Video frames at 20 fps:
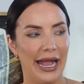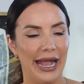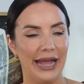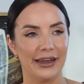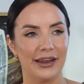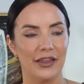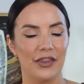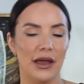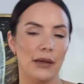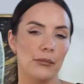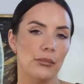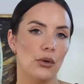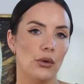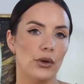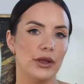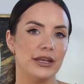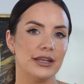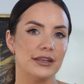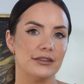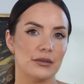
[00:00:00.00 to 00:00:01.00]
and at that
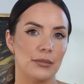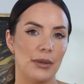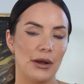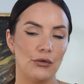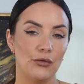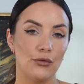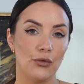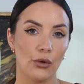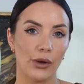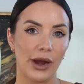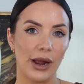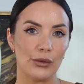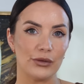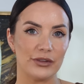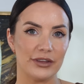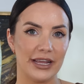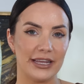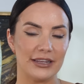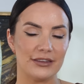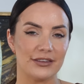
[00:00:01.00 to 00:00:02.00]
point it's about 4
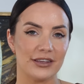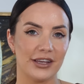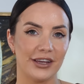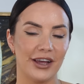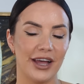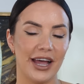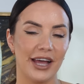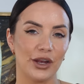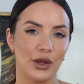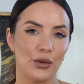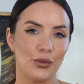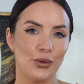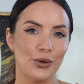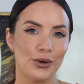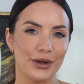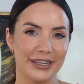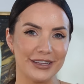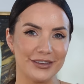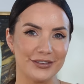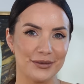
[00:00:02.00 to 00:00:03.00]
hours later, and I
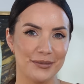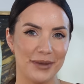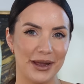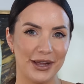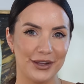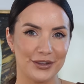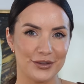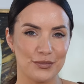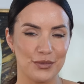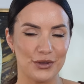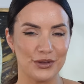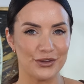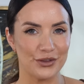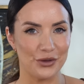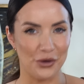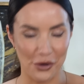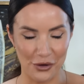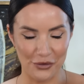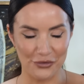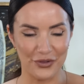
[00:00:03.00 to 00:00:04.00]
walk into my husband's
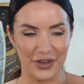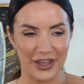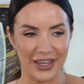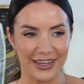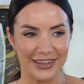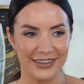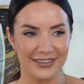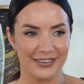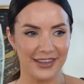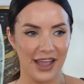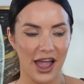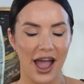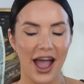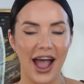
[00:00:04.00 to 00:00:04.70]
office